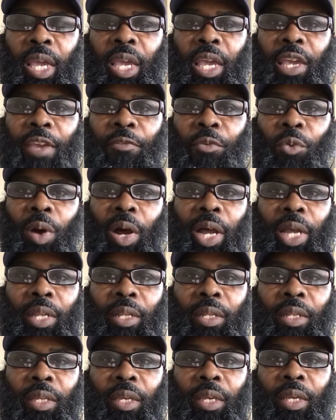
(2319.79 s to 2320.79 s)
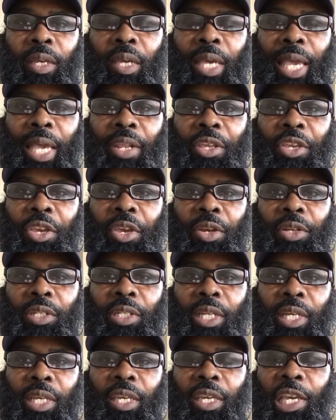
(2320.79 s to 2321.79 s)
If one adheres
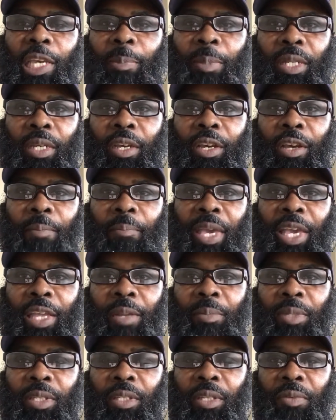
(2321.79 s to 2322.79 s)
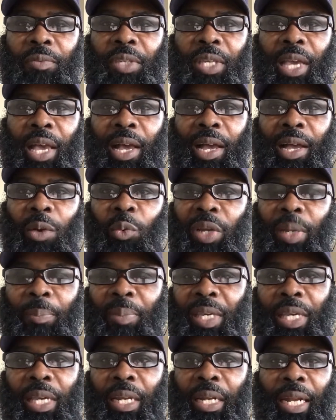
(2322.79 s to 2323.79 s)
to keep the commandments of Yah, we're
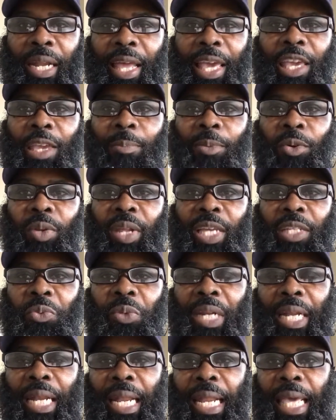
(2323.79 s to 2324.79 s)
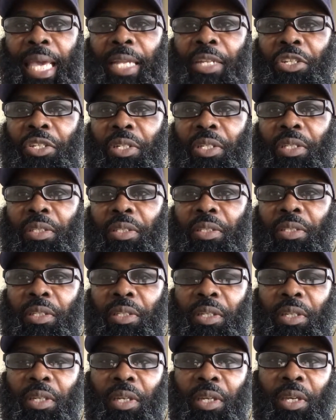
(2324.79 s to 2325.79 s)
being labeled as religious,
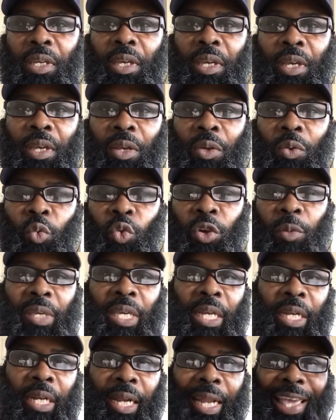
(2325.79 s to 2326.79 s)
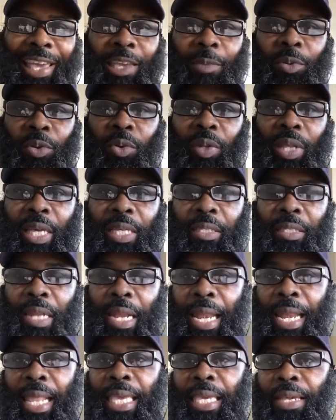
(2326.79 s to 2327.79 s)
we're being labeled as
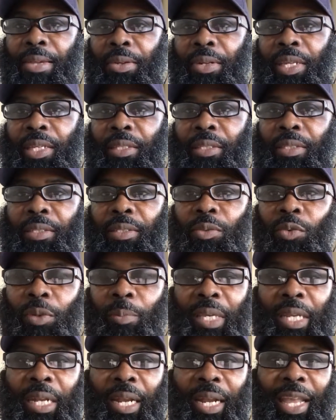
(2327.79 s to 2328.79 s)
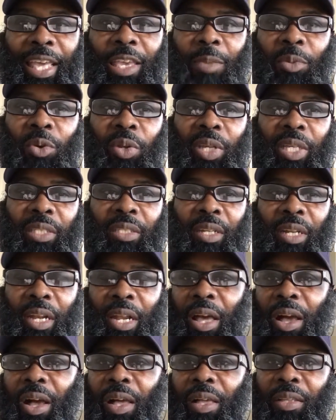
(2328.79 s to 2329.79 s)
legalists, we're being labeled as
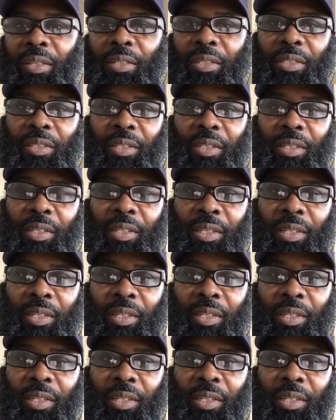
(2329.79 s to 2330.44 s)
lost.